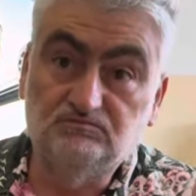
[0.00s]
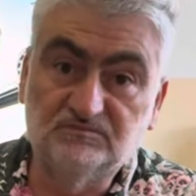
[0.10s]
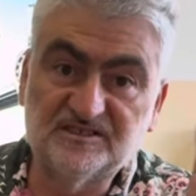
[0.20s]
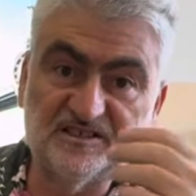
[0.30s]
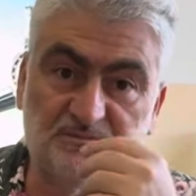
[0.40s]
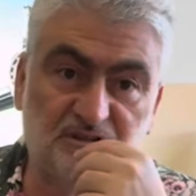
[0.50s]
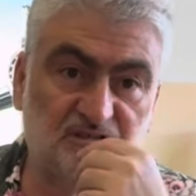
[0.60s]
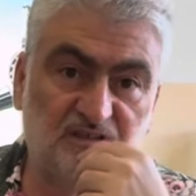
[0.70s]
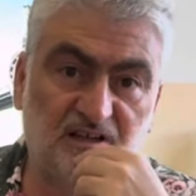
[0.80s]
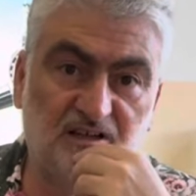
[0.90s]

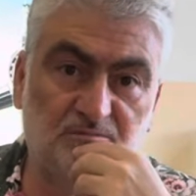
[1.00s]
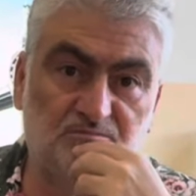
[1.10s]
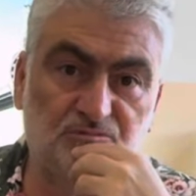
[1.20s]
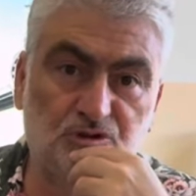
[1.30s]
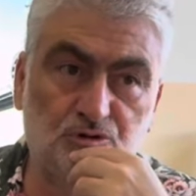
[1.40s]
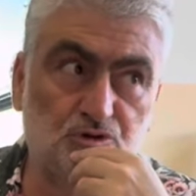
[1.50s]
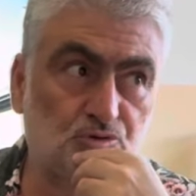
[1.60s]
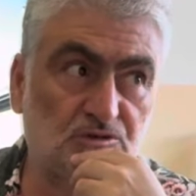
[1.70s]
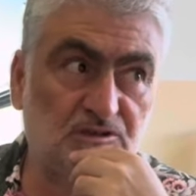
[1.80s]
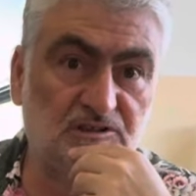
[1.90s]
Summertime,
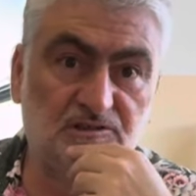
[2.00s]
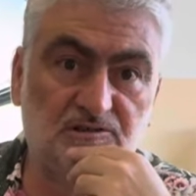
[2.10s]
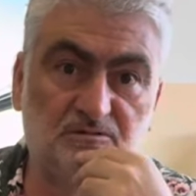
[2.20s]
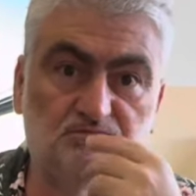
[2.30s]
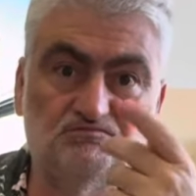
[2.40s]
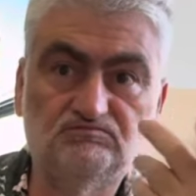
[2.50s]
usually,